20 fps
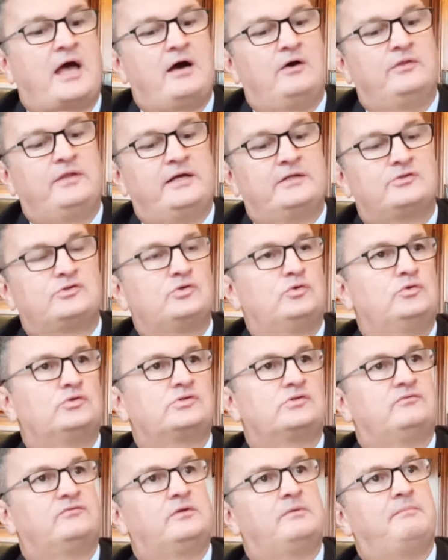how that
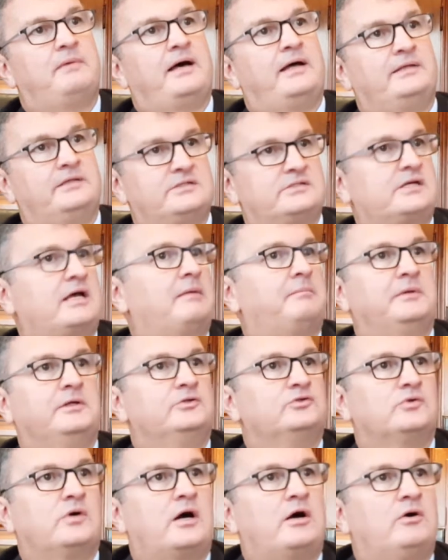source of demand is
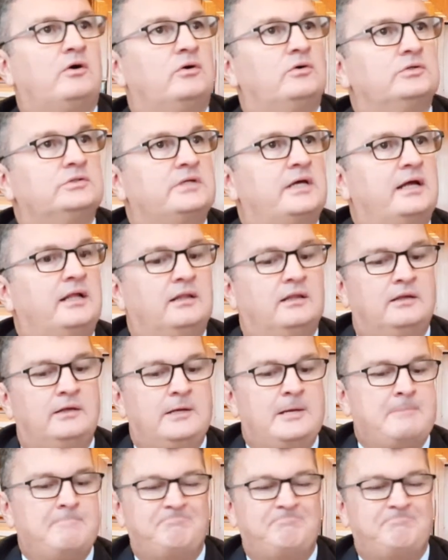coming to our hotel.